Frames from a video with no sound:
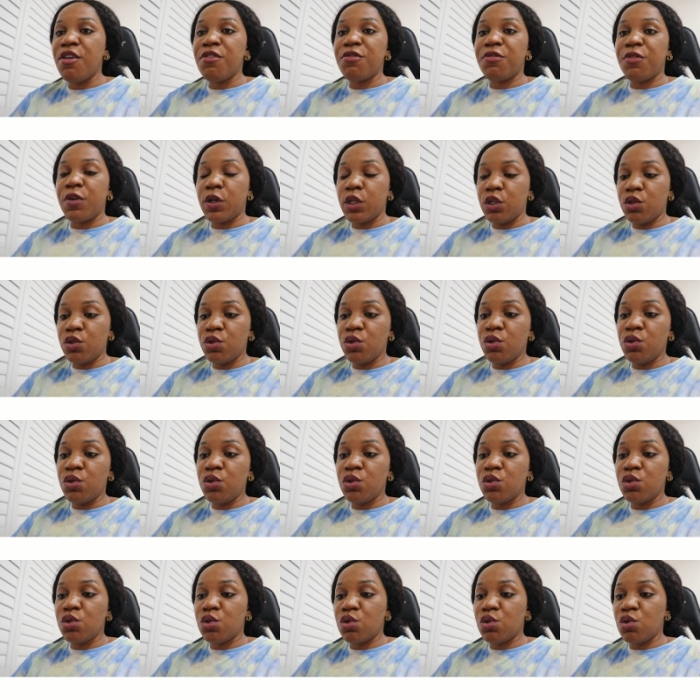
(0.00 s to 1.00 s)
for you
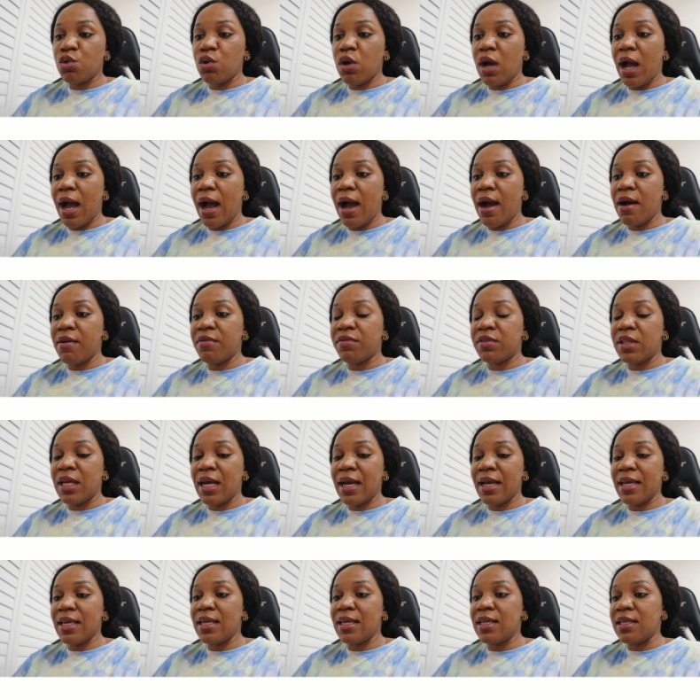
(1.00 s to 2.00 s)
to have
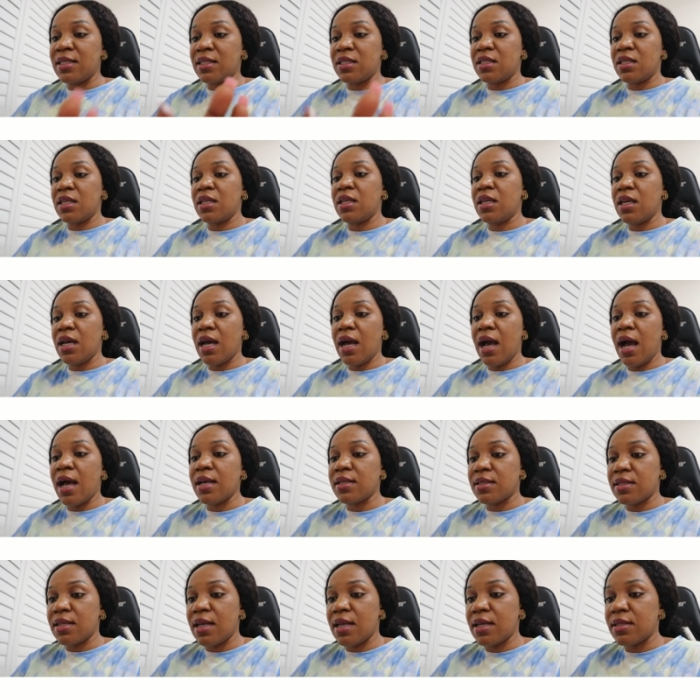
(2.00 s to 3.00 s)
that easy
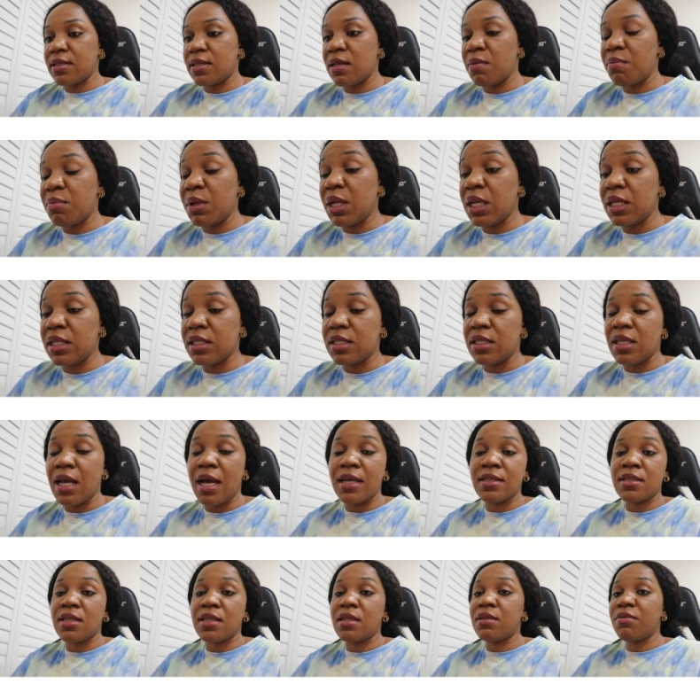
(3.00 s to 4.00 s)
accessibility,
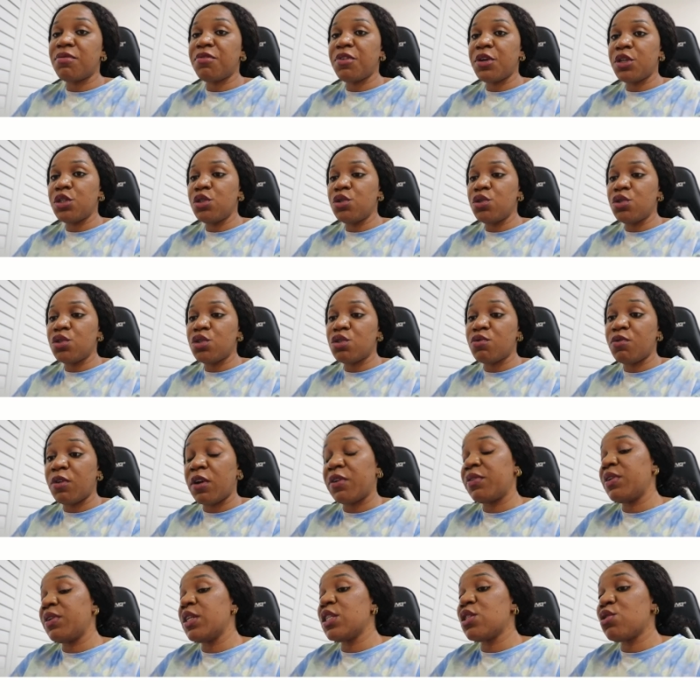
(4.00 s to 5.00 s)
as in for
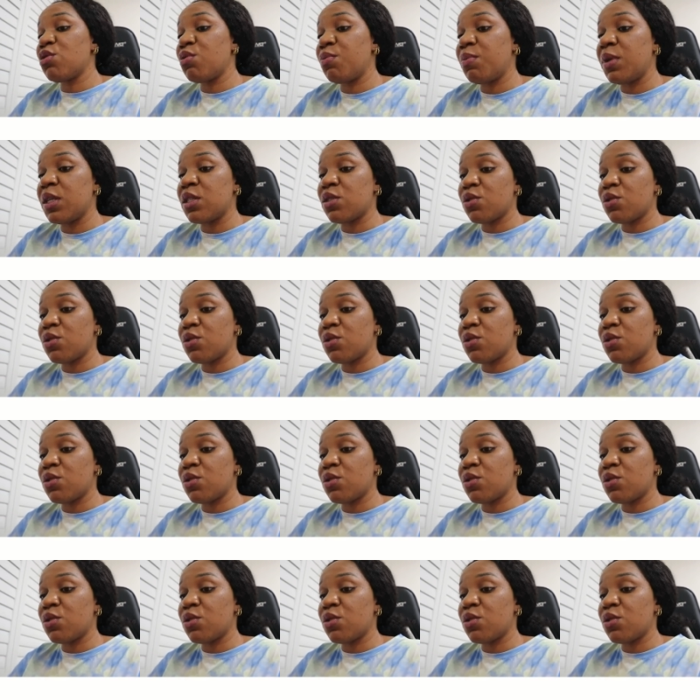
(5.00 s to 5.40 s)
it to be